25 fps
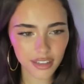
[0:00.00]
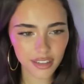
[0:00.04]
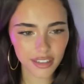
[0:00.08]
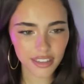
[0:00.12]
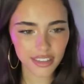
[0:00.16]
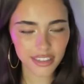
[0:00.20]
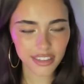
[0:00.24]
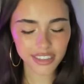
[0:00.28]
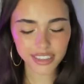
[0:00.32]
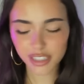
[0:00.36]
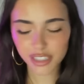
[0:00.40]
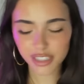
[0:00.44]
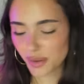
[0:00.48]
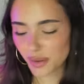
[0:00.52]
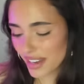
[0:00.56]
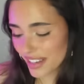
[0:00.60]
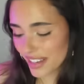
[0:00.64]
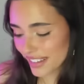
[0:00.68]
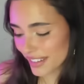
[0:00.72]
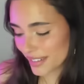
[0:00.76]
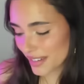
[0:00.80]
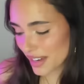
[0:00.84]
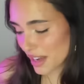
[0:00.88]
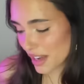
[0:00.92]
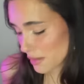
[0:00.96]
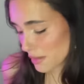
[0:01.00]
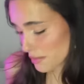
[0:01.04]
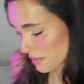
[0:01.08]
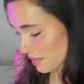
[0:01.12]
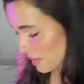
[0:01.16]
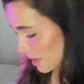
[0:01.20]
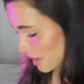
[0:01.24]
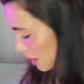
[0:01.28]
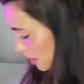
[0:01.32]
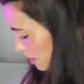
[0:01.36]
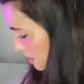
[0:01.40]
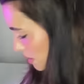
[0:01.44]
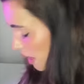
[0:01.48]
So I, I'll,
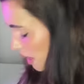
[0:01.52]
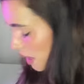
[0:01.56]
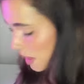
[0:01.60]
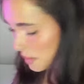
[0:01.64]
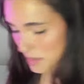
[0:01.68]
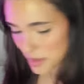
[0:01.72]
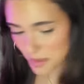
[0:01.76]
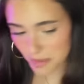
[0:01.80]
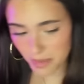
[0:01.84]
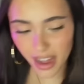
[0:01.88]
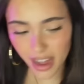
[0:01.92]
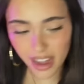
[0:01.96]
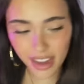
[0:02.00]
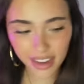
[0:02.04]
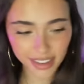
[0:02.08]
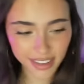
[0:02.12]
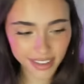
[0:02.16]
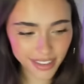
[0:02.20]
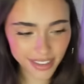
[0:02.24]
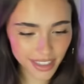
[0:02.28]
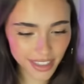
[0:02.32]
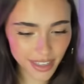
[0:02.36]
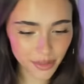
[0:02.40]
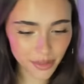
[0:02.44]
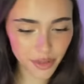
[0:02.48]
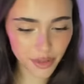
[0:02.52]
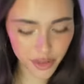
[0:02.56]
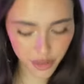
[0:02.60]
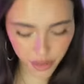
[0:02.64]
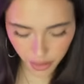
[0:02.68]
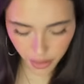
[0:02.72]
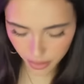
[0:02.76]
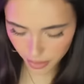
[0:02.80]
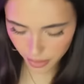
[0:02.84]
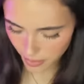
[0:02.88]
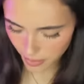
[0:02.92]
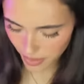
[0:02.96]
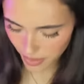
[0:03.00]
I'll, I'll be back and
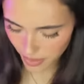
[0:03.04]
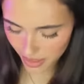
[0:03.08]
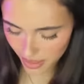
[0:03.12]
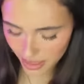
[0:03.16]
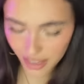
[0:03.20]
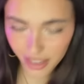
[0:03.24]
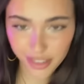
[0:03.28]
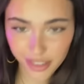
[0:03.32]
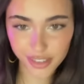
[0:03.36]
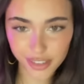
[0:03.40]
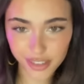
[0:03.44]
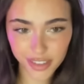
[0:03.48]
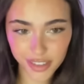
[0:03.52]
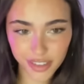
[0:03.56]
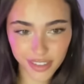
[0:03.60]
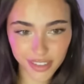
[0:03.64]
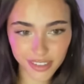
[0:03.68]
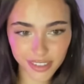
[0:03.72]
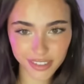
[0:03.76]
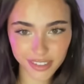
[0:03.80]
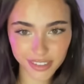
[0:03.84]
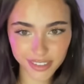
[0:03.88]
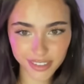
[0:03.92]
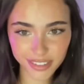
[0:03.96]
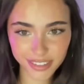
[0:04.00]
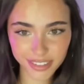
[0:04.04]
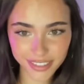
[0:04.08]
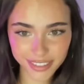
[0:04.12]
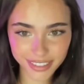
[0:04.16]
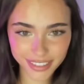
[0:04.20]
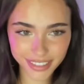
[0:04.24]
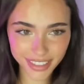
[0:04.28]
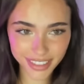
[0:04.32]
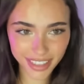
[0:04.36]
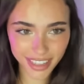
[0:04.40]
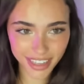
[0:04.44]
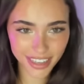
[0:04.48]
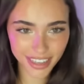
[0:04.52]
return with an answer
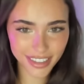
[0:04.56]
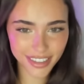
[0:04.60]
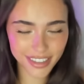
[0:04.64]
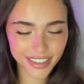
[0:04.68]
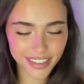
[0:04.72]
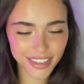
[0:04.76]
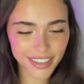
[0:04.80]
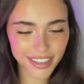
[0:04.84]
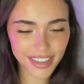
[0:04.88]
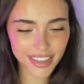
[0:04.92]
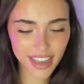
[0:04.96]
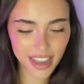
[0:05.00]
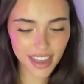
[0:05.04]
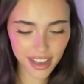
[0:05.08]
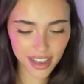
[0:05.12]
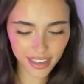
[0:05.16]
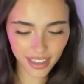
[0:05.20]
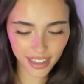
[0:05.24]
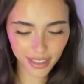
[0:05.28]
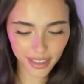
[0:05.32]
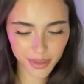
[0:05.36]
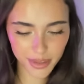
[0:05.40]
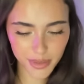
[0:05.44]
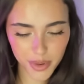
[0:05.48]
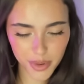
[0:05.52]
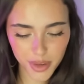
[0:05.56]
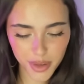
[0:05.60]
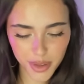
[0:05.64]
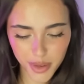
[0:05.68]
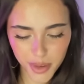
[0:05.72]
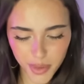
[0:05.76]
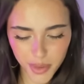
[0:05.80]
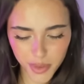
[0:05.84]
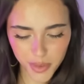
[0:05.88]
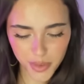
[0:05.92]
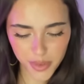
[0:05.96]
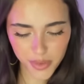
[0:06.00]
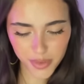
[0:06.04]
to that. Guys, what do
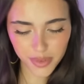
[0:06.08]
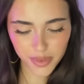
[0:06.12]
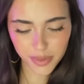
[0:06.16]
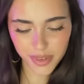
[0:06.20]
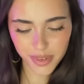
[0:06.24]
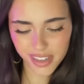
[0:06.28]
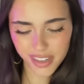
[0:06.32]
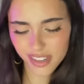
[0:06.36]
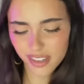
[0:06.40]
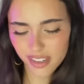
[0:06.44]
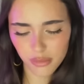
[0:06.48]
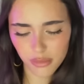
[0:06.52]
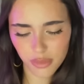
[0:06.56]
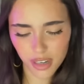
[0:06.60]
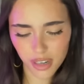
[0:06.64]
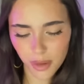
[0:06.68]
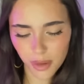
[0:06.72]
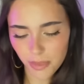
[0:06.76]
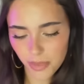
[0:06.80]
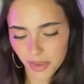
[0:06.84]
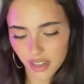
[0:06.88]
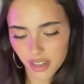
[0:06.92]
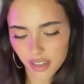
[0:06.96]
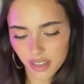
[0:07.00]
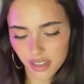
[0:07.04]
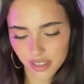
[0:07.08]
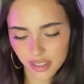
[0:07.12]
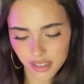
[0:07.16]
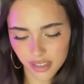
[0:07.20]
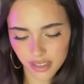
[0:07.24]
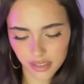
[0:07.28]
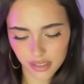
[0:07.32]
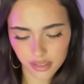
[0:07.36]
you, what do you want me to?